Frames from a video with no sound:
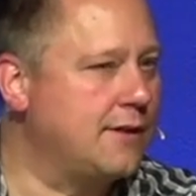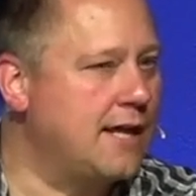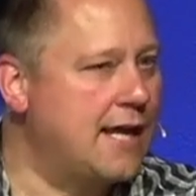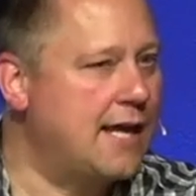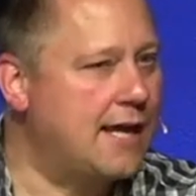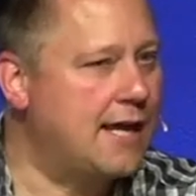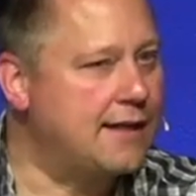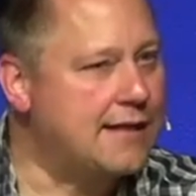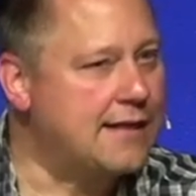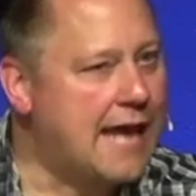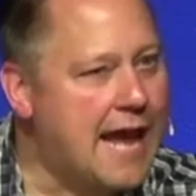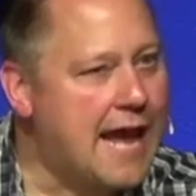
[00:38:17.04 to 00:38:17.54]

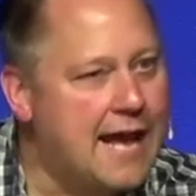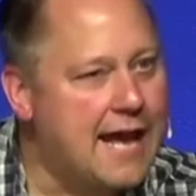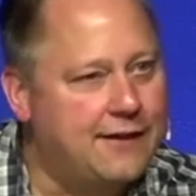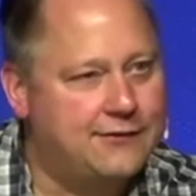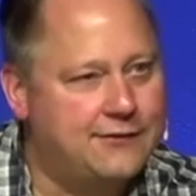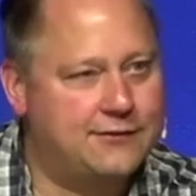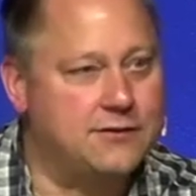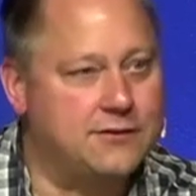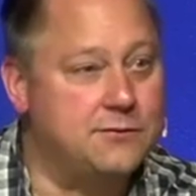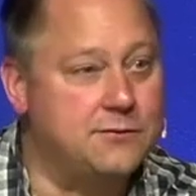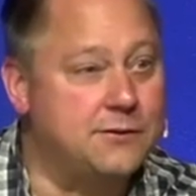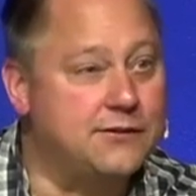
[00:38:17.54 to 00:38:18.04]
and
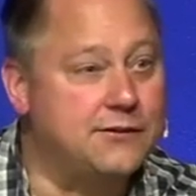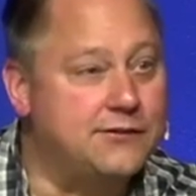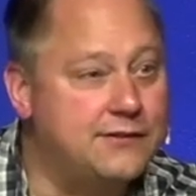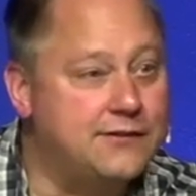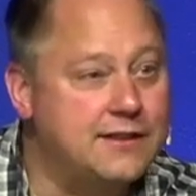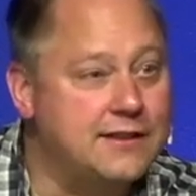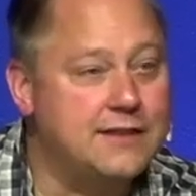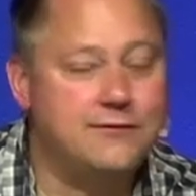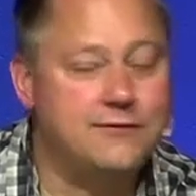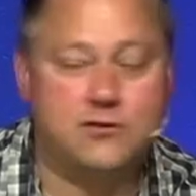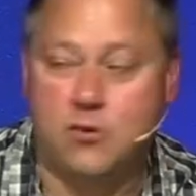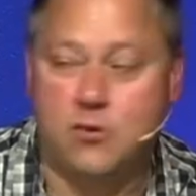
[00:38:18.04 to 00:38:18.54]
asked and
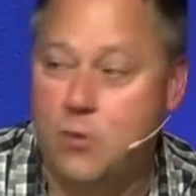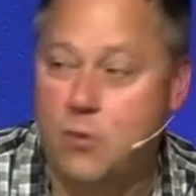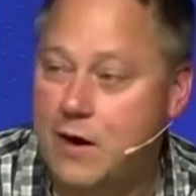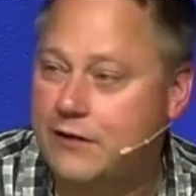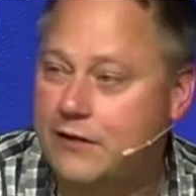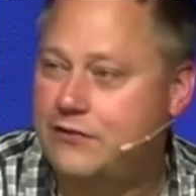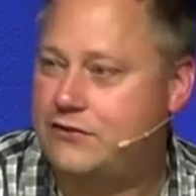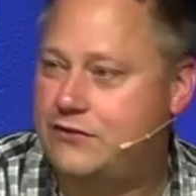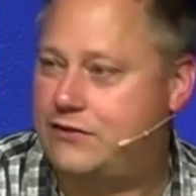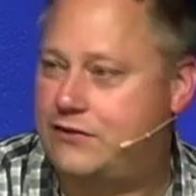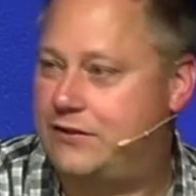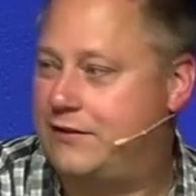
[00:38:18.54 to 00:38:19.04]
received
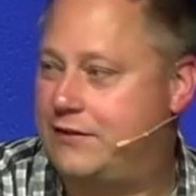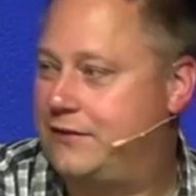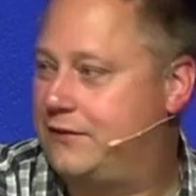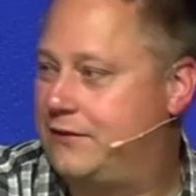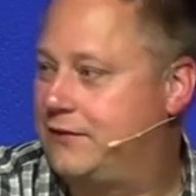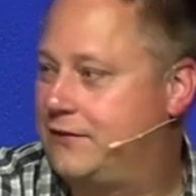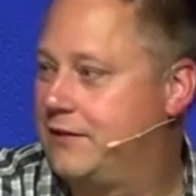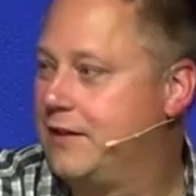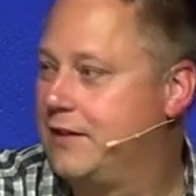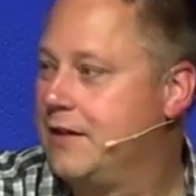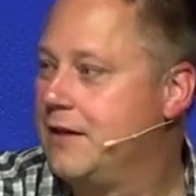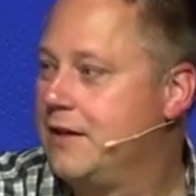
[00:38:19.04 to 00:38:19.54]
questions